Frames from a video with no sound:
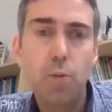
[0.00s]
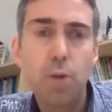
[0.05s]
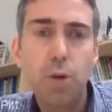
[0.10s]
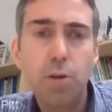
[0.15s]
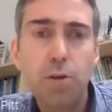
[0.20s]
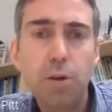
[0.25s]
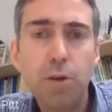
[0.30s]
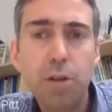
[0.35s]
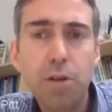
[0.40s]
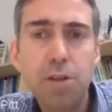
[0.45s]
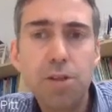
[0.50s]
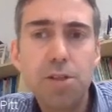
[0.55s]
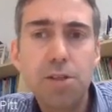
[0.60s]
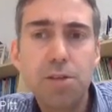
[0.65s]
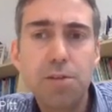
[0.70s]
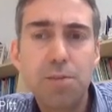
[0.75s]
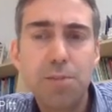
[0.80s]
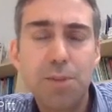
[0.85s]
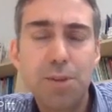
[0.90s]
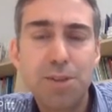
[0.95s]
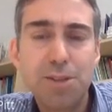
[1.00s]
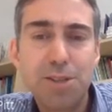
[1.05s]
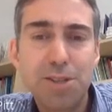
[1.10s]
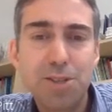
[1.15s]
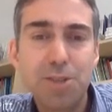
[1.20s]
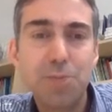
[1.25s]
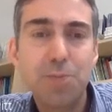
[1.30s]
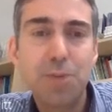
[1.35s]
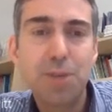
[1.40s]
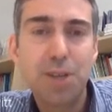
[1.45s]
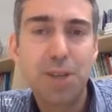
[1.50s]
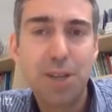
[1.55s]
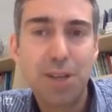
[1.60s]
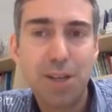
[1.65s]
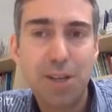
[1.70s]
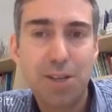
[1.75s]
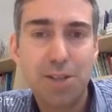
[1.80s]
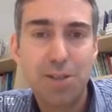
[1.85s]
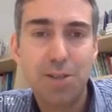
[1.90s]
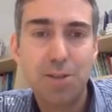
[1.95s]
We're only still
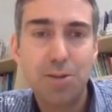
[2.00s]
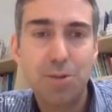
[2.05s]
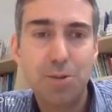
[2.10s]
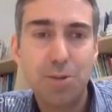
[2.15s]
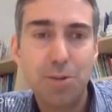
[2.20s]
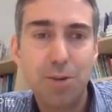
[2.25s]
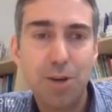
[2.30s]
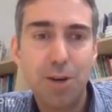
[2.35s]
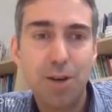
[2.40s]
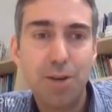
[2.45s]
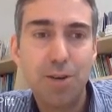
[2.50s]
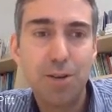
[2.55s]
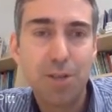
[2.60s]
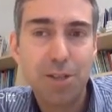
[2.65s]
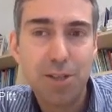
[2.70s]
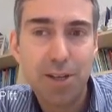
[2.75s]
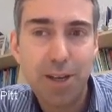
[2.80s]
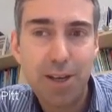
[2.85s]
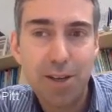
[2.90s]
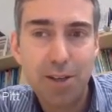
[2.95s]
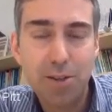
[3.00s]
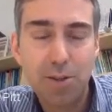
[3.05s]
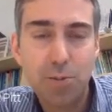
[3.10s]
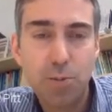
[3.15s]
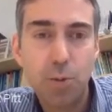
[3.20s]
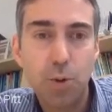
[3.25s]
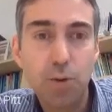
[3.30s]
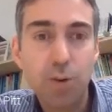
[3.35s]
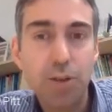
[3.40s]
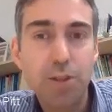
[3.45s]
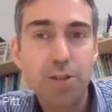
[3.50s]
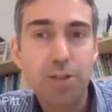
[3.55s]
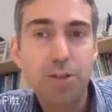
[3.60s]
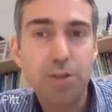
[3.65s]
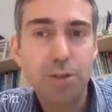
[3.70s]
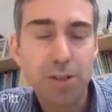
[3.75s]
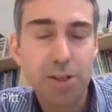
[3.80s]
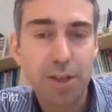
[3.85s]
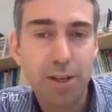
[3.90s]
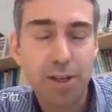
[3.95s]
beginning to understand what
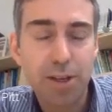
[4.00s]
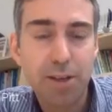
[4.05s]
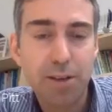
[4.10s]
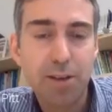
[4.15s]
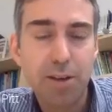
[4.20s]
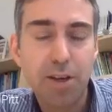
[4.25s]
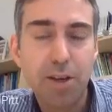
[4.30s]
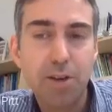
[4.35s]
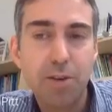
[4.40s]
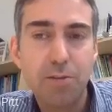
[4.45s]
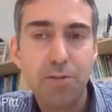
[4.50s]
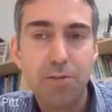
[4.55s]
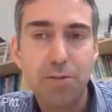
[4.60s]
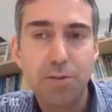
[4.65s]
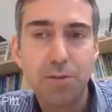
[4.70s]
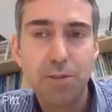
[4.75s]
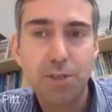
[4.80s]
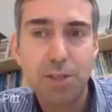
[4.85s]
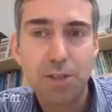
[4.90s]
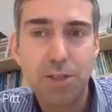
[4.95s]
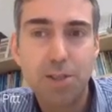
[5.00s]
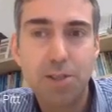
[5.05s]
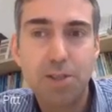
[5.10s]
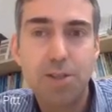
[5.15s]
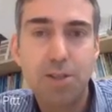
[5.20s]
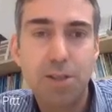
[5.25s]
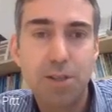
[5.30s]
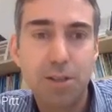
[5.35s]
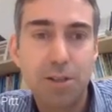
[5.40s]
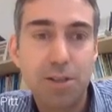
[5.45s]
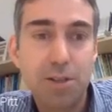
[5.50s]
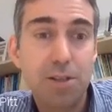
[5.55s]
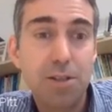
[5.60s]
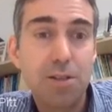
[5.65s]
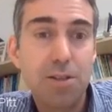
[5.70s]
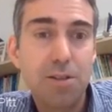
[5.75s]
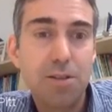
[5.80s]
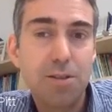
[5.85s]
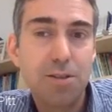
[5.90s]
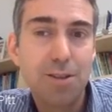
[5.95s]
this looks like for distance
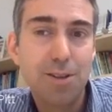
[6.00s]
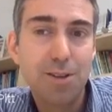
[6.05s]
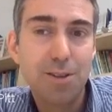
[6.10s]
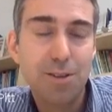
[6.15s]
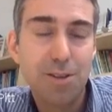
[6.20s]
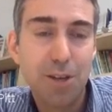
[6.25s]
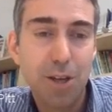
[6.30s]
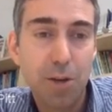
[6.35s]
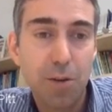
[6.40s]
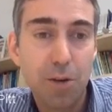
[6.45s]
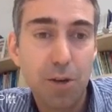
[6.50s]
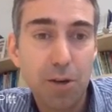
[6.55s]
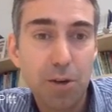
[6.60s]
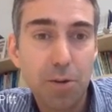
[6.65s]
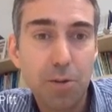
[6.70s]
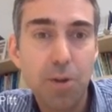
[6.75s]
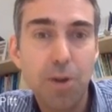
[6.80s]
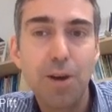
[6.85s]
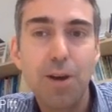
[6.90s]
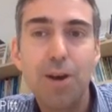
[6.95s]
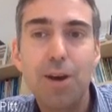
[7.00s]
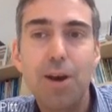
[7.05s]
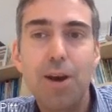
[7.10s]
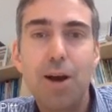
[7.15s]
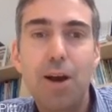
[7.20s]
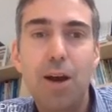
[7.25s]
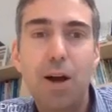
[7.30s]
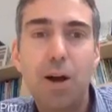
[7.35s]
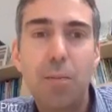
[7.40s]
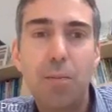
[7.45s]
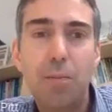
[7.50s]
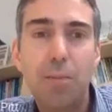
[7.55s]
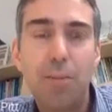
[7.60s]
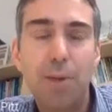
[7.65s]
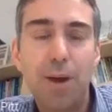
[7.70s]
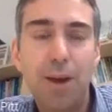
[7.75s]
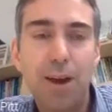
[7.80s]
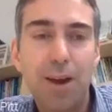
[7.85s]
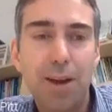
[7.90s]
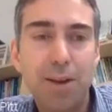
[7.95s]
learners at the OU,
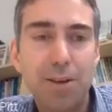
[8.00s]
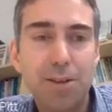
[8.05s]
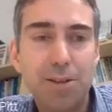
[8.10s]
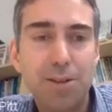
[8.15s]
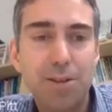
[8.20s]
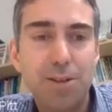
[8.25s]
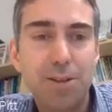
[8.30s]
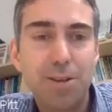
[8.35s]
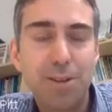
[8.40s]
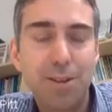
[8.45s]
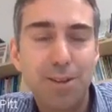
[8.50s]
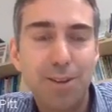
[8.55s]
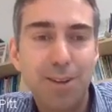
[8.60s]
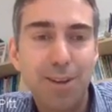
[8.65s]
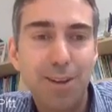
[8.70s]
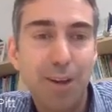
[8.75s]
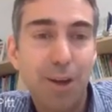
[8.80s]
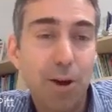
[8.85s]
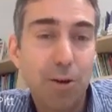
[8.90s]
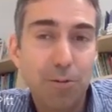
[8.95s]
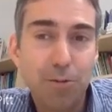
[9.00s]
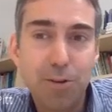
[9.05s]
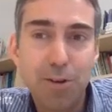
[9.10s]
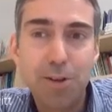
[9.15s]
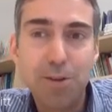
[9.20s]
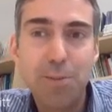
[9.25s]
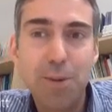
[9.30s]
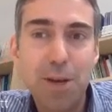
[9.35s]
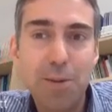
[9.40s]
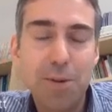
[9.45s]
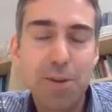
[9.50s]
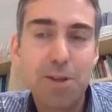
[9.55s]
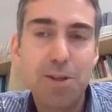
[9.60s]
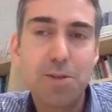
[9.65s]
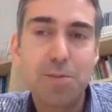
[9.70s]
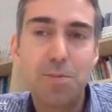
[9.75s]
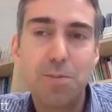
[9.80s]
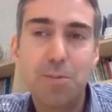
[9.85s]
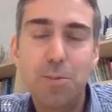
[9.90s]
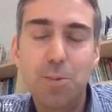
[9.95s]
and hopefully maybe
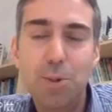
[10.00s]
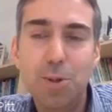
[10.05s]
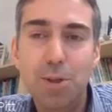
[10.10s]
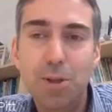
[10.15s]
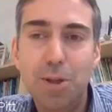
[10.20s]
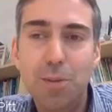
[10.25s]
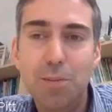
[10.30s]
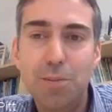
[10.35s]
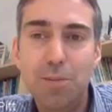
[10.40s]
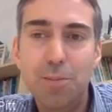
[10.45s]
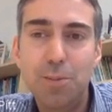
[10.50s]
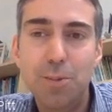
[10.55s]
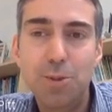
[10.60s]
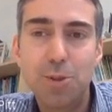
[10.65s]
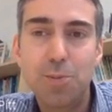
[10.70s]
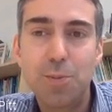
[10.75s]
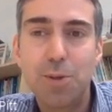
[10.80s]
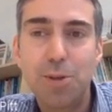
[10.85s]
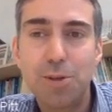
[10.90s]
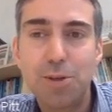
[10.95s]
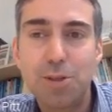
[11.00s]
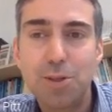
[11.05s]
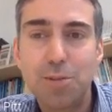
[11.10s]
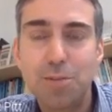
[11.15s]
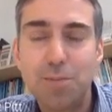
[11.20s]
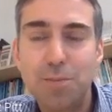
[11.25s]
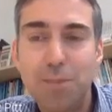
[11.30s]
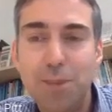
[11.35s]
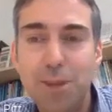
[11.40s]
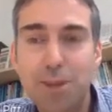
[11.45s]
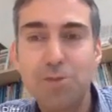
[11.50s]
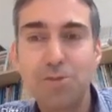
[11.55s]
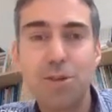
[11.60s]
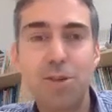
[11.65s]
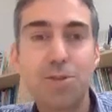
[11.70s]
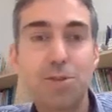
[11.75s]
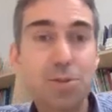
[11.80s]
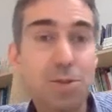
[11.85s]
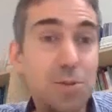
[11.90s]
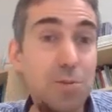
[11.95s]
this will spark some
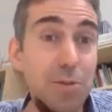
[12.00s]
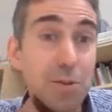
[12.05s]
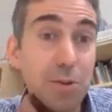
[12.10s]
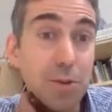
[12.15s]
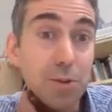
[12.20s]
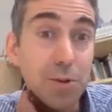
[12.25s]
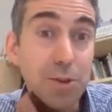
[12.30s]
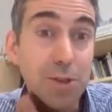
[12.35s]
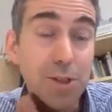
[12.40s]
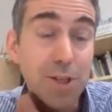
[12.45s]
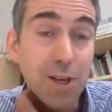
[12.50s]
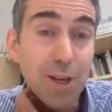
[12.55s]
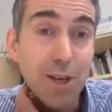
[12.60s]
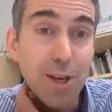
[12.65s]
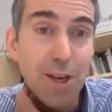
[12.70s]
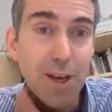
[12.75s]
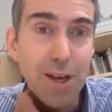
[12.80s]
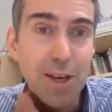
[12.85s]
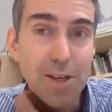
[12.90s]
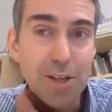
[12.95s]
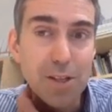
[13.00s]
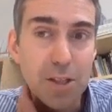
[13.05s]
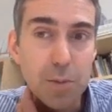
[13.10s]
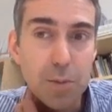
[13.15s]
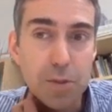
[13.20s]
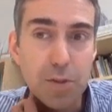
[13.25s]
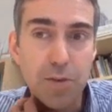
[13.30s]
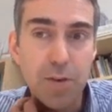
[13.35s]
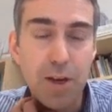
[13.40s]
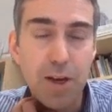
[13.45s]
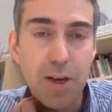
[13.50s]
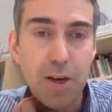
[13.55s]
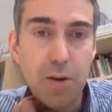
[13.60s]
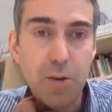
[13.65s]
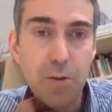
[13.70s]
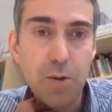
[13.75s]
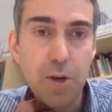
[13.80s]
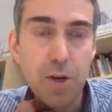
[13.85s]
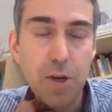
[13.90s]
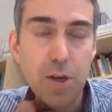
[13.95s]
interest or some thoughts in terms of
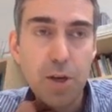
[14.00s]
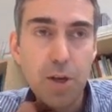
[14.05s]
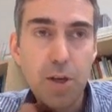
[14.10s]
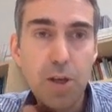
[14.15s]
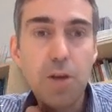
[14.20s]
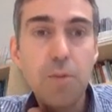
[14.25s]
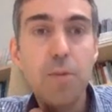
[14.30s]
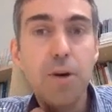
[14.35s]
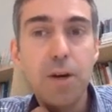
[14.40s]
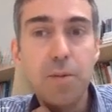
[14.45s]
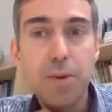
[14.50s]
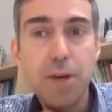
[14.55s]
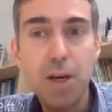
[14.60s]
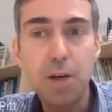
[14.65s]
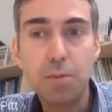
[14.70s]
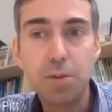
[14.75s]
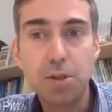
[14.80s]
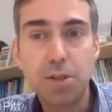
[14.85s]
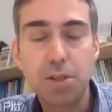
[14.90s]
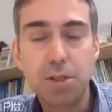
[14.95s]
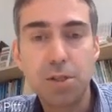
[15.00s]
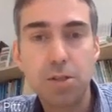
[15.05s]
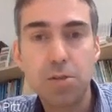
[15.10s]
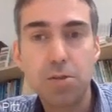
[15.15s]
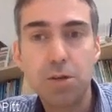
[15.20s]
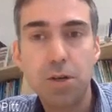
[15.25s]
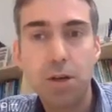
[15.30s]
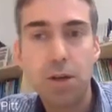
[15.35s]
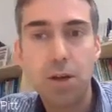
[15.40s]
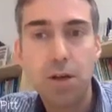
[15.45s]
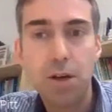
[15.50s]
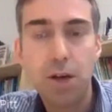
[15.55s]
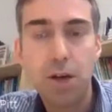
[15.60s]
how you might be able to